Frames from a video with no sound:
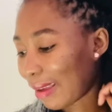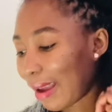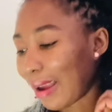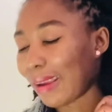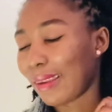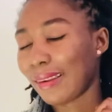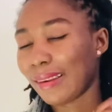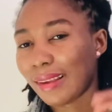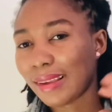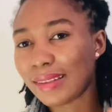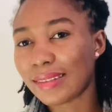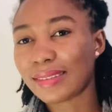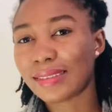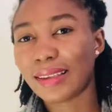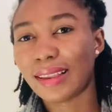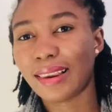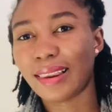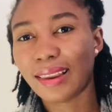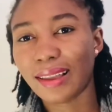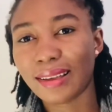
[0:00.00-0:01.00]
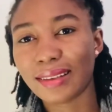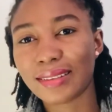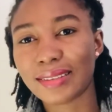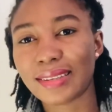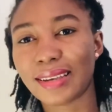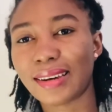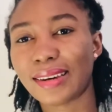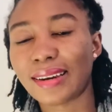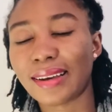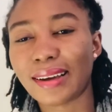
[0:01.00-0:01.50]
learned a lot,
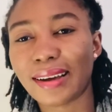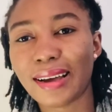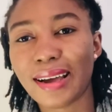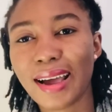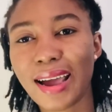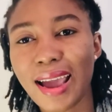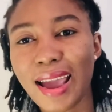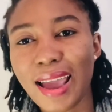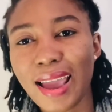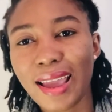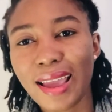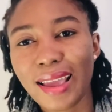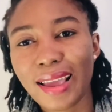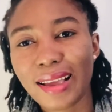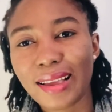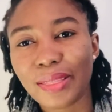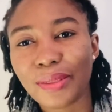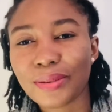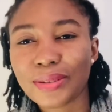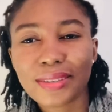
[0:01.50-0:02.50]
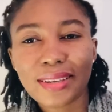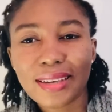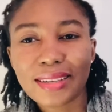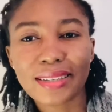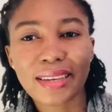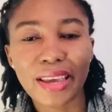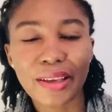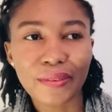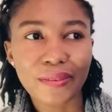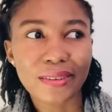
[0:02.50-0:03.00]
and those are
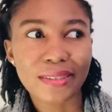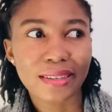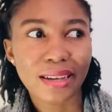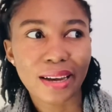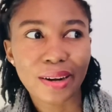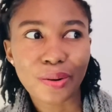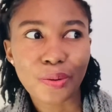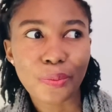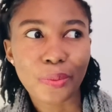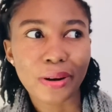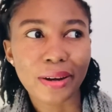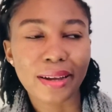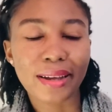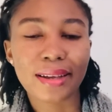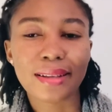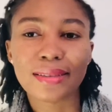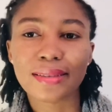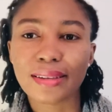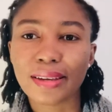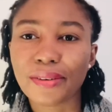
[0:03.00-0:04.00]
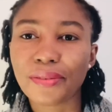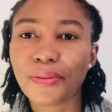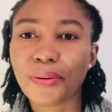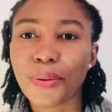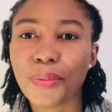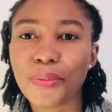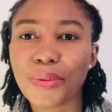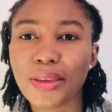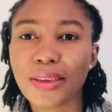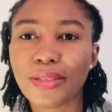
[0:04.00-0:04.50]
skills that nobody can take from
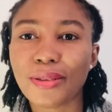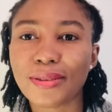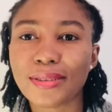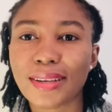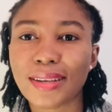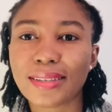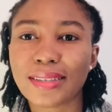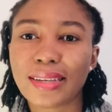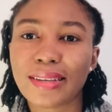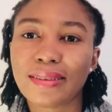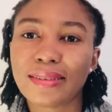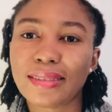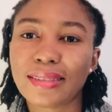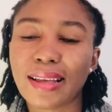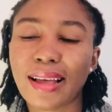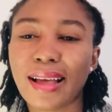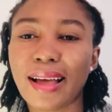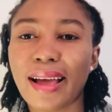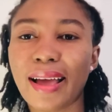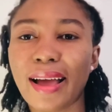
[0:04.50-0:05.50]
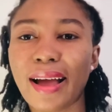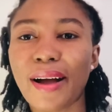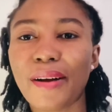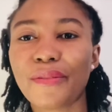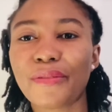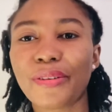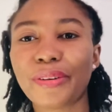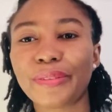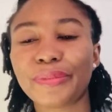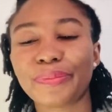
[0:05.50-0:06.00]
me. Those are skills that I
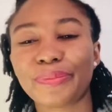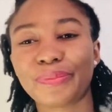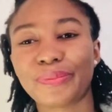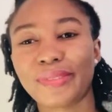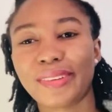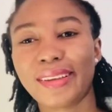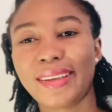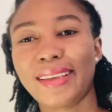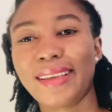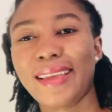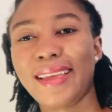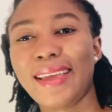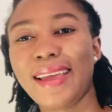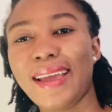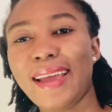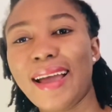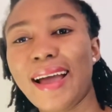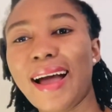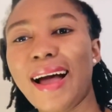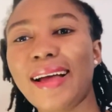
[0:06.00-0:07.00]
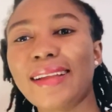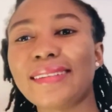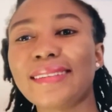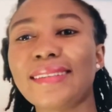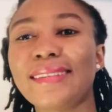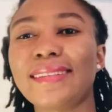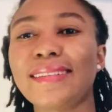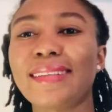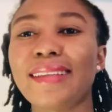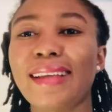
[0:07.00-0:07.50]
have, and
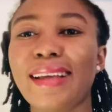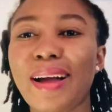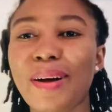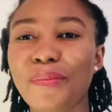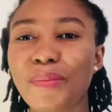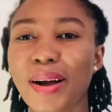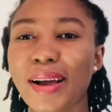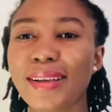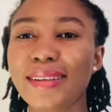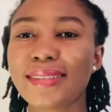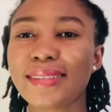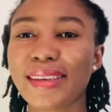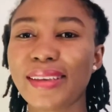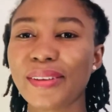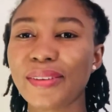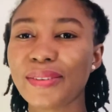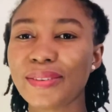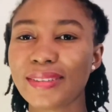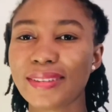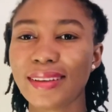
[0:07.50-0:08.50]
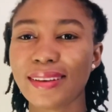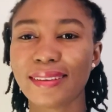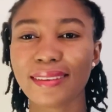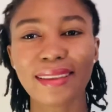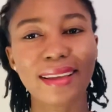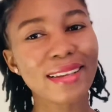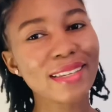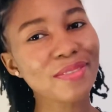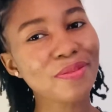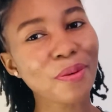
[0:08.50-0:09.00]
they are my skills. And
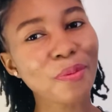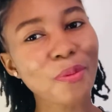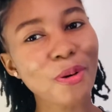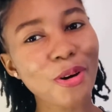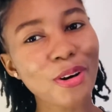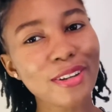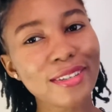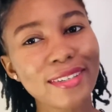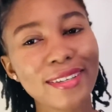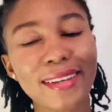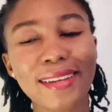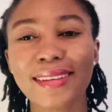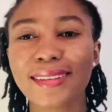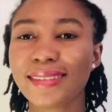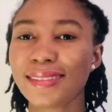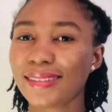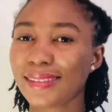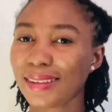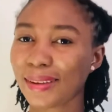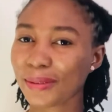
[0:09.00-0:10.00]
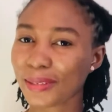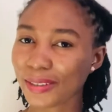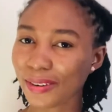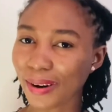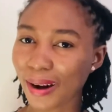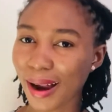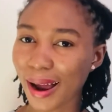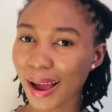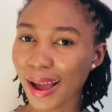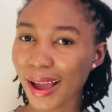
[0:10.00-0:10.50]
thanks for watching.
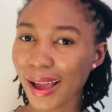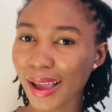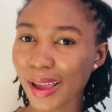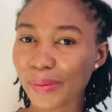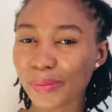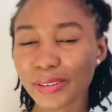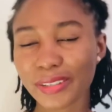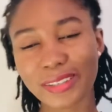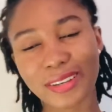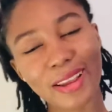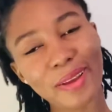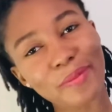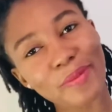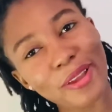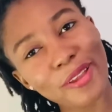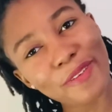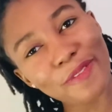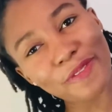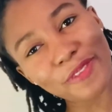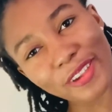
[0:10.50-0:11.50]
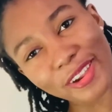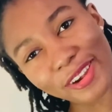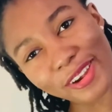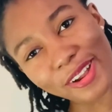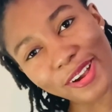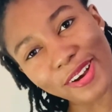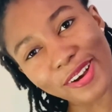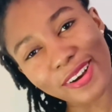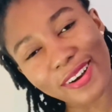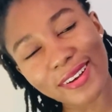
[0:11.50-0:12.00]
Subscribe, share my
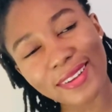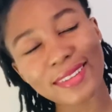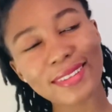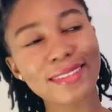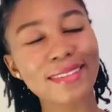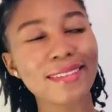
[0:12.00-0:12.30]
videos,